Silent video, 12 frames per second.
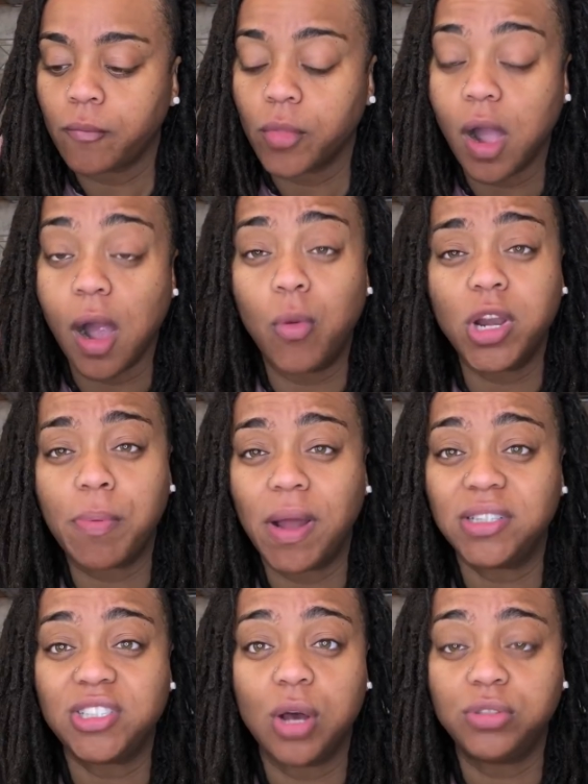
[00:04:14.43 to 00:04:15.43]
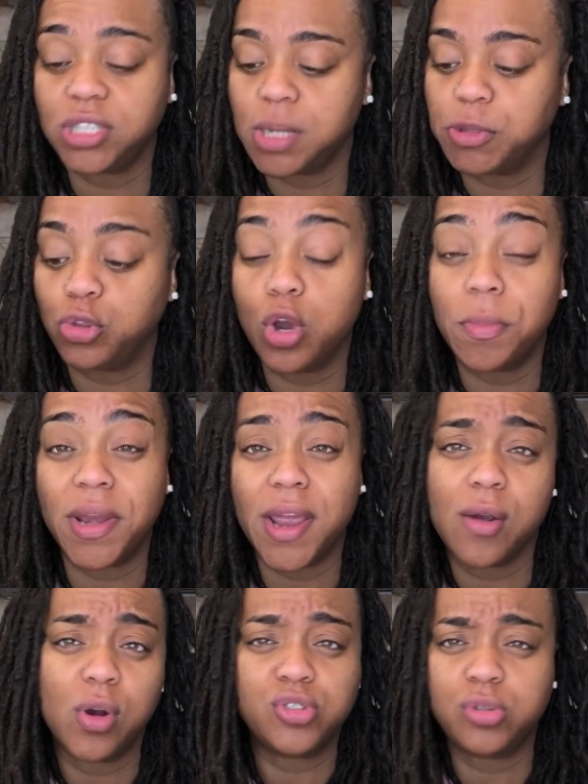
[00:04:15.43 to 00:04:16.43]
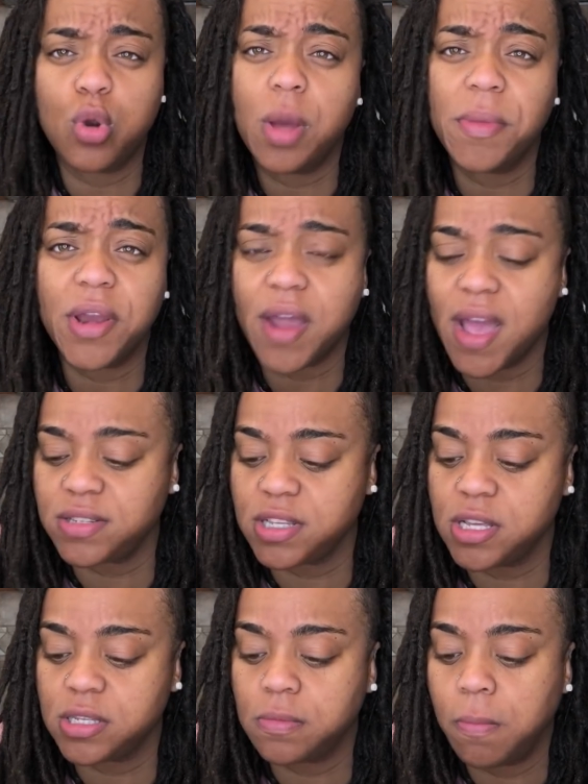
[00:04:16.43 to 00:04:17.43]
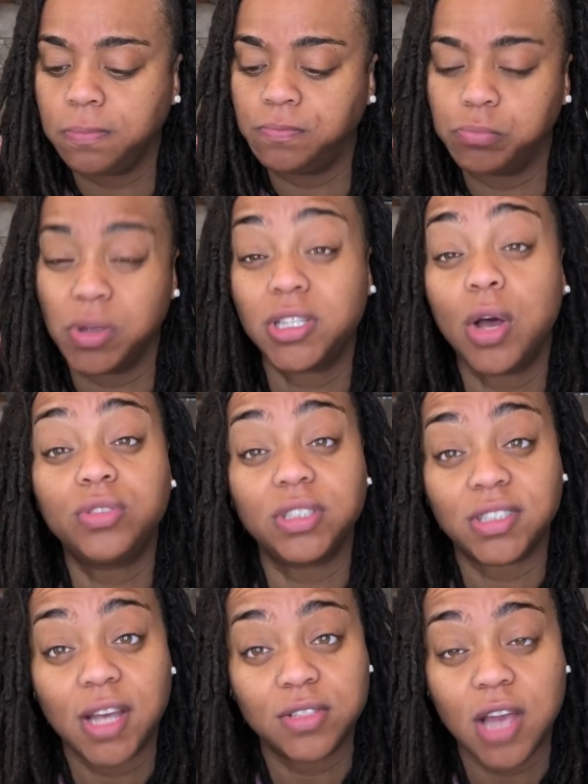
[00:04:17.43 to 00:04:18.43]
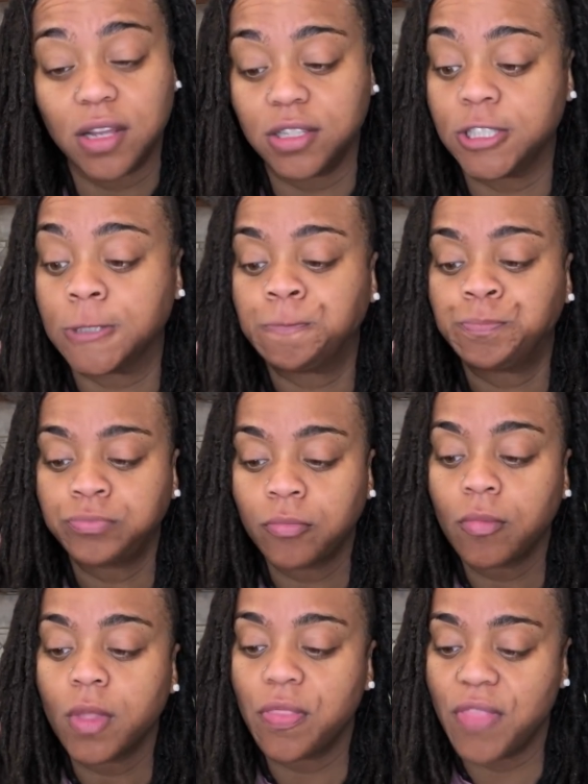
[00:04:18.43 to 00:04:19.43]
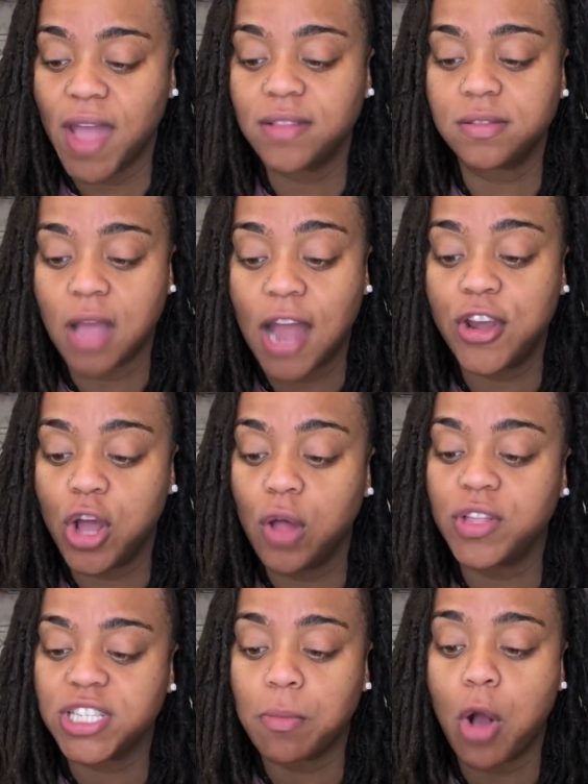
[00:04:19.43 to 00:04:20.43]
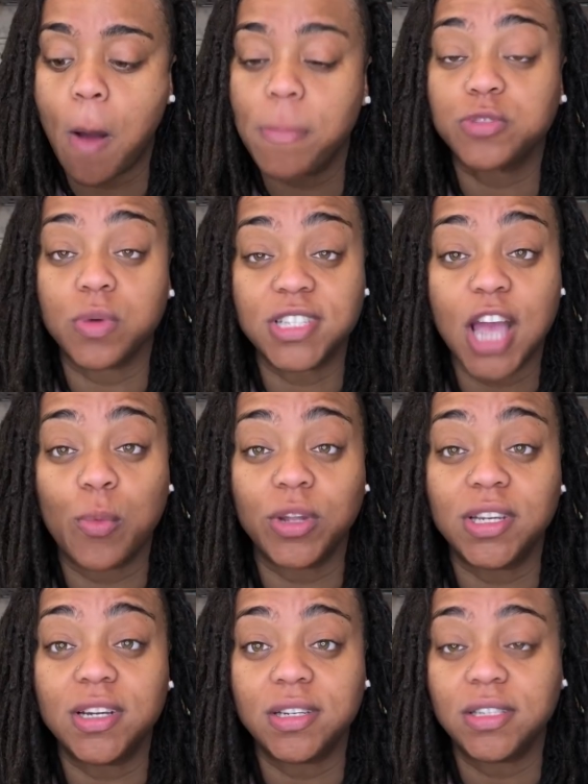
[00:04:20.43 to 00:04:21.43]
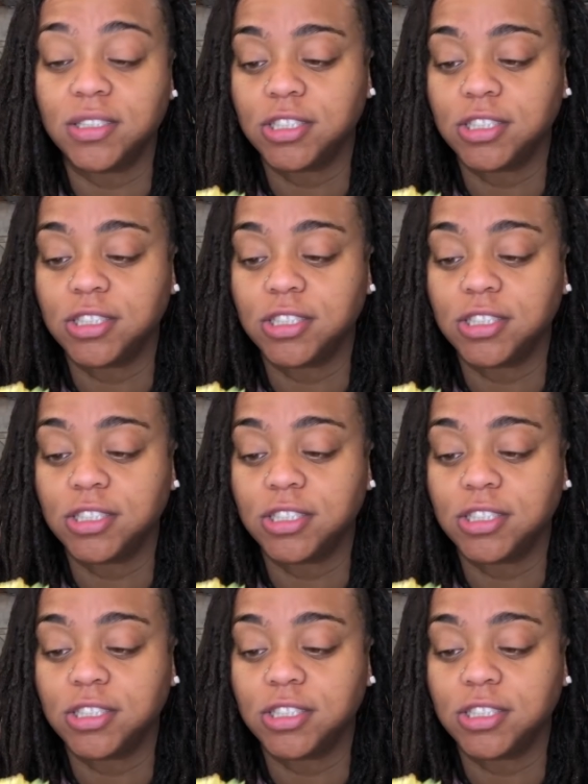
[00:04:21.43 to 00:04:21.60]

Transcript: I would have probably toasted them and threw them in there, or threw them in there as is. But toasted sounds kind of good. That I know that some almonds would sound really good in this.